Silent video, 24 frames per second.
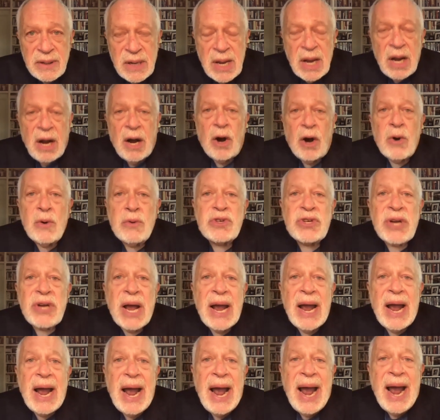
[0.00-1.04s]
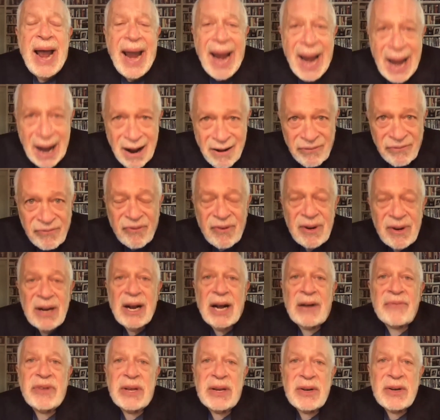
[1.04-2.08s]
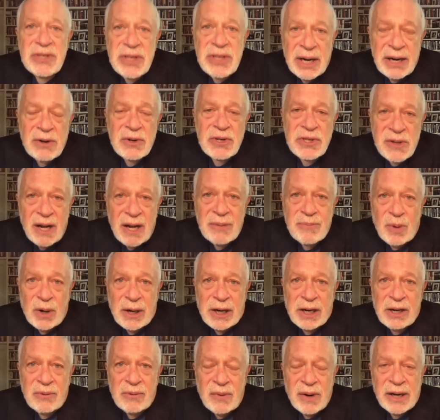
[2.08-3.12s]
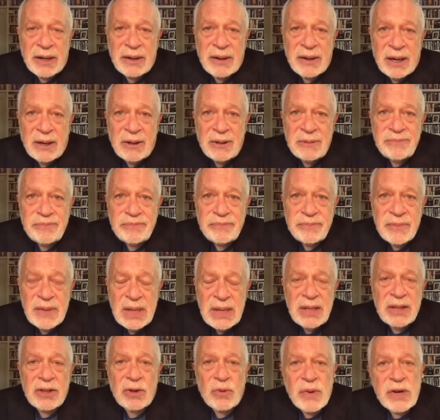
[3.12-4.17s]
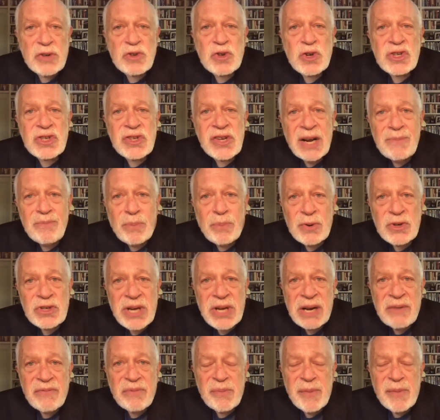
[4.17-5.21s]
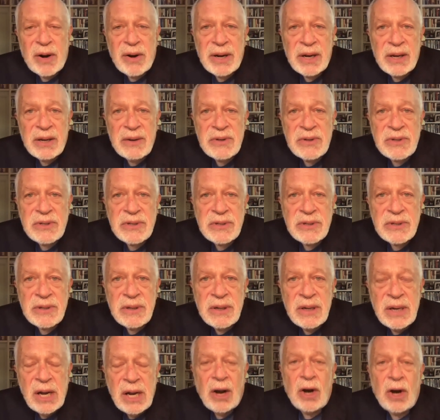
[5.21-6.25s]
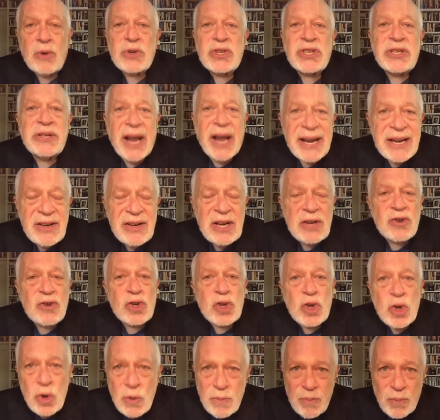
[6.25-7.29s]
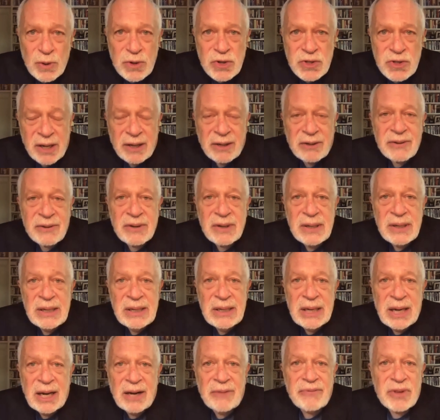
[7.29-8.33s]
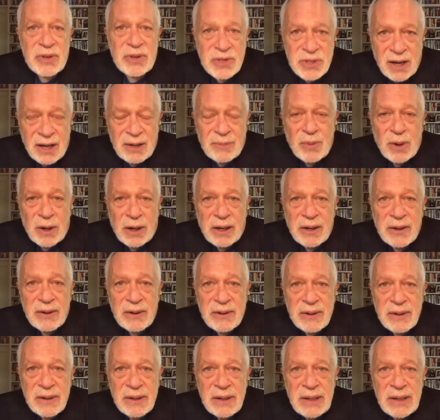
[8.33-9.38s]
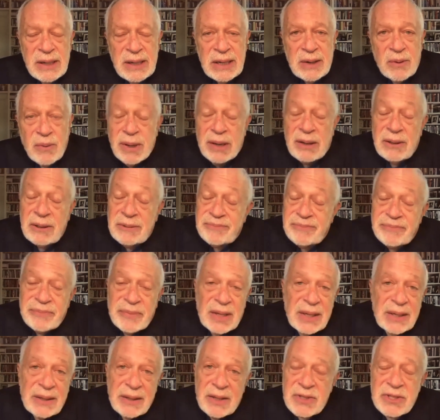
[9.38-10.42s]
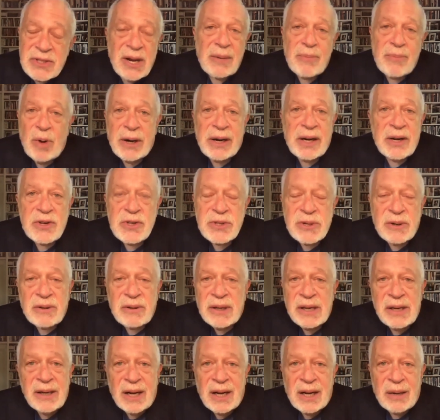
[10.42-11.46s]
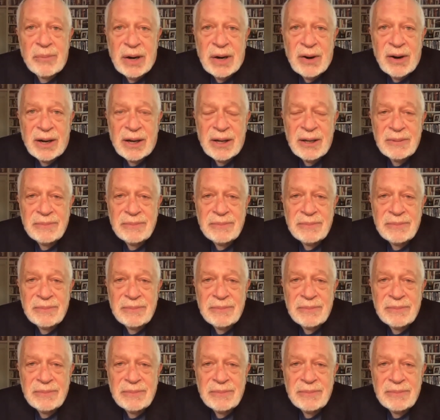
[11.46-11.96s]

owns half of the entire stock market right now. The richest 10% of Americans owns 92% of the stock market. Well, the stock market is certainly not American.